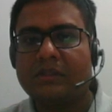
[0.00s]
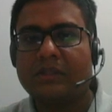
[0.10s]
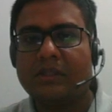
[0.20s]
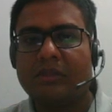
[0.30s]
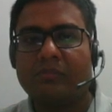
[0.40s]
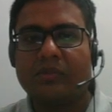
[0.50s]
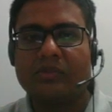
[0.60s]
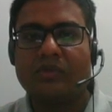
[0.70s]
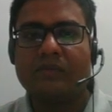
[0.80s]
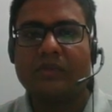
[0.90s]
the
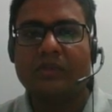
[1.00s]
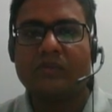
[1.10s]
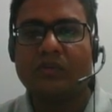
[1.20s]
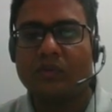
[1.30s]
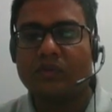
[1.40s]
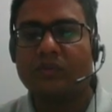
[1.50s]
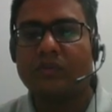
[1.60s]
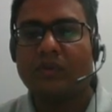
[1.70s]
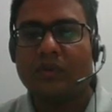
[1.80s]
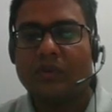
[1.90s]
temperature of the source.
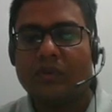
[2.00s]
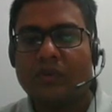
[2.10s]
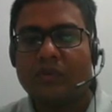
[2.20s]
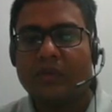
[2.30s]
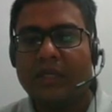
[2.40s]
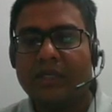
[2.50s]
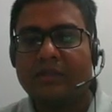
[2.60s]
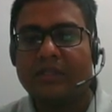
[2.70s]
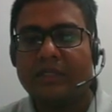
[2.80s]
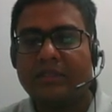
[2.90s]
So in
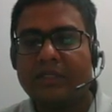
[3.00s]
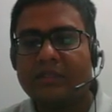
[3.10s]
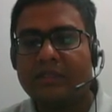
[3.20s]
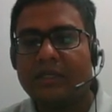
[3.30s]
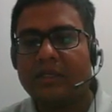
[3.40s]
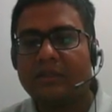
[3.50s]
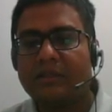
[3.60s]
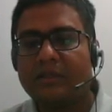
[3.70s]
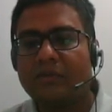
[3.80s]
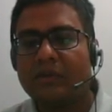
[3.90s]
Celsius scale,
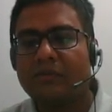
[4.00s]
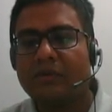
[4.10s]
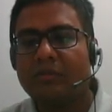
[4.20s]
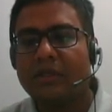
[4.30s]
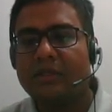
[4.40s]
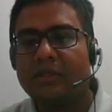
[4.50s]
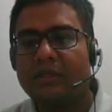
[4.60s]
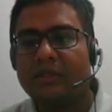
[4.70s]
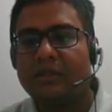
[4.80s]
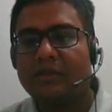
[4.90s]
T1 will be
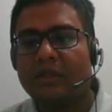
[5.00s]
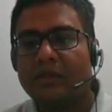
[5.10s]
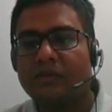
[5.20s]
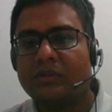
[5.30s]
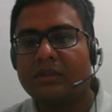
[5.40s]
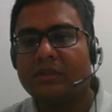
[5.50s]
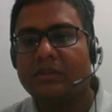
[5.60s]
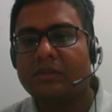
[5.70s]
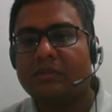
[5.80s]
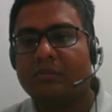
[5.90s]
1000
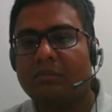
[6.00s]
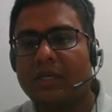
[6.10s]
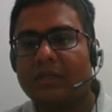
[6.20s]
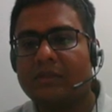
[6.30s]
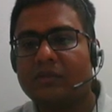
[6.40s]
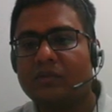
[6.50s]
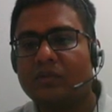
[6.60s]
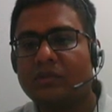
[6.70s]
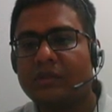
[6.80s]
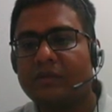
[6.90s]
minus
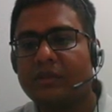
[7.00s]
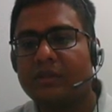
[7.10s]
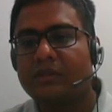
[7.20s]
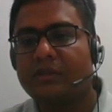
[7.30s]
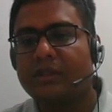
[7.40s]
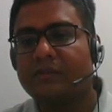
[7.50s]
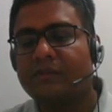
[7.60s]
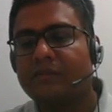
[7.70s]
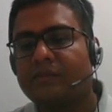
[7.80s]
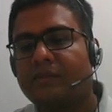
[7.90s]
273.
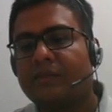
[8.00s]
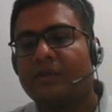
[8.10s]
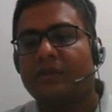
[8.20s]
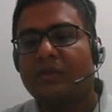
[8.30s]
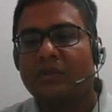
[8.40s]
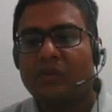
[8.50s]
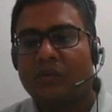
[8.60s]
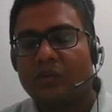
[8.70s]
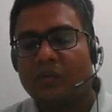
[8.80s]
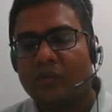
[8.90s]

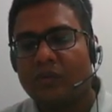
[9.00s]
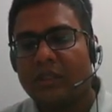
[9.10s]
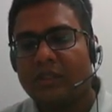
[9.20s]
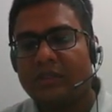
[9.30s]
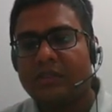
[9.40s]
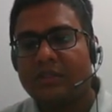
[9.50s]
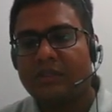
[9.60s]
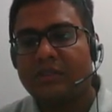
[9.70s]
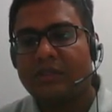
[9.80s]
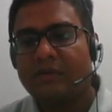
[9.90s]
So that is
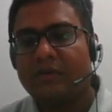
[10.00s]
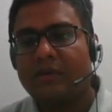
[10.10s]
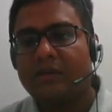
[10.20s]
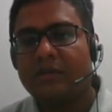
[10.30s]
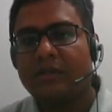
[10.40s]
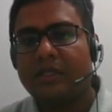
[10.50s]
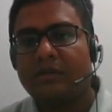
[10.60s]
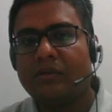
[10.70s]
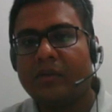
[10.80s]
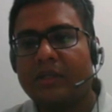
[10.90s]

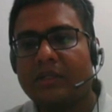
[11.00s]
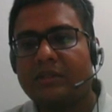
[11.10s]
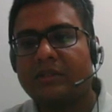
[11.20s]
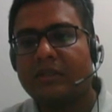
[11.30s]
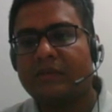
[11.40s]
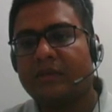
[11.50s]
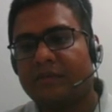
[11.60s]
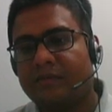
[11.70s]
727